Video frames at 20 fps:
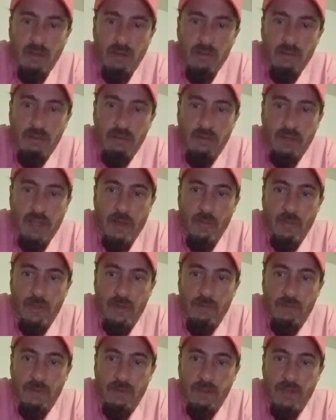So that
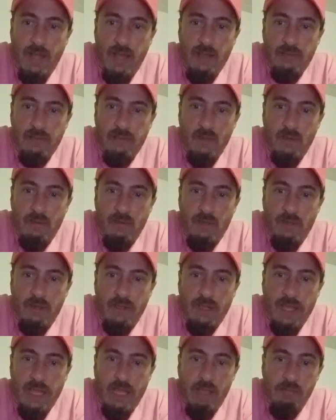way, if it knocks over a
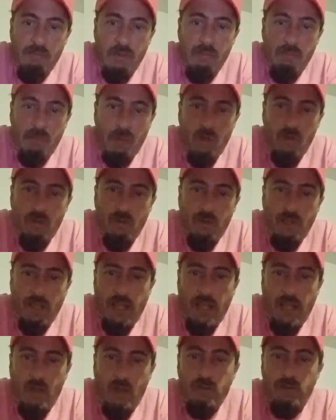lamp and burns
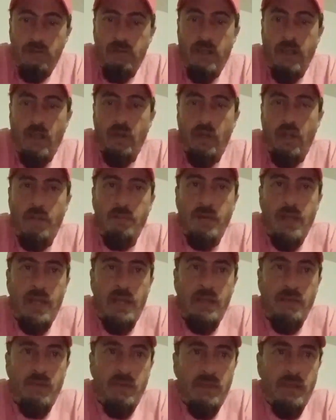the house down, I'm
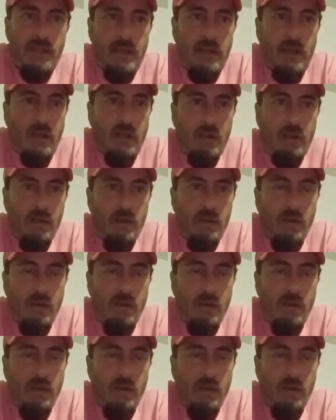not even there.